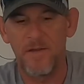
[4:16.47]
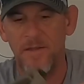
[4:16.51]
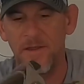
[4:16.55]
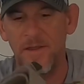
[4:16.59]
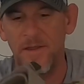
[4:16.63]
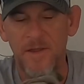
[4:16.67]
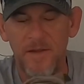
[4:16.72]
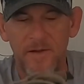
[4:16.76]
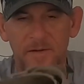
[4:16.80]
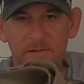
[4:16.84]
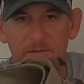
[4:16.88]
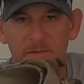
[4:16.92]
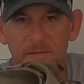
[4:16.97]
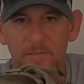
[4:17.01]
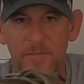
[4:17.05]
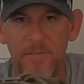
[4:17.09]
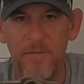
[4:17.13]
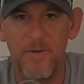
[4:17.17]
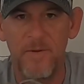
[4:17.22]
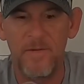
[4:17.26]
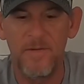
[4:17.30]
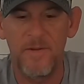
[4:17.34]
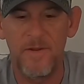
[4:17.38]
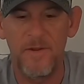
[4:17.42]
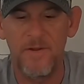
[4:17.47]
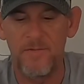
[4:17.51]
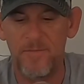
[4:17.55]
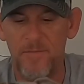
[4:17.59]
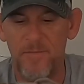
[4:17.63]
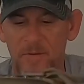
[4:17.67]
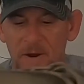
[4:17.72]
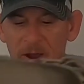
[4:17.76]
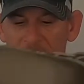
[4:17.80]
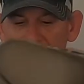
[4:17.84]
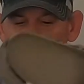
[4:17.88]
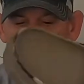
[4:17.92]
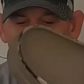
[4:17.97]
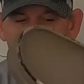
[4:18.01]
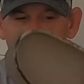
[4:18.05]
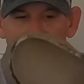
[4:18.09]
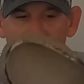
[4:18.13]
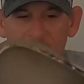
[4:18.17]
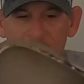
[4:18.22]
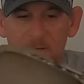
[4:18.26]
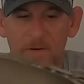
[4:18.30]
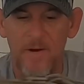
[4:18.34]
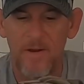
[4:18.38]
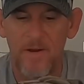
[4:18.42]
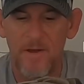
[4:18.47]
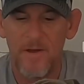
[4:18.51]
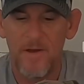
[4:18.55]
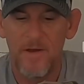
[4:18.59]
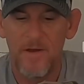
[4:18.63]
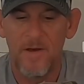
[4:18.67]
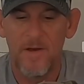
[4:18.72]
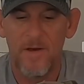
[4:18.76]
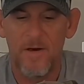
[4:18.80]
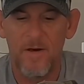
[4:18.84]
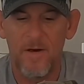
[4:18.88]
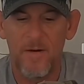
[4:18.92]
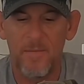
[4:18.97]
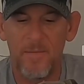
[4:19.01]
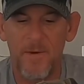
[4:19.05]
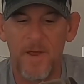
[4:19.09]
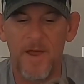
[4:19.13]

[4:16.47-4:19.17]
these, but these were after um,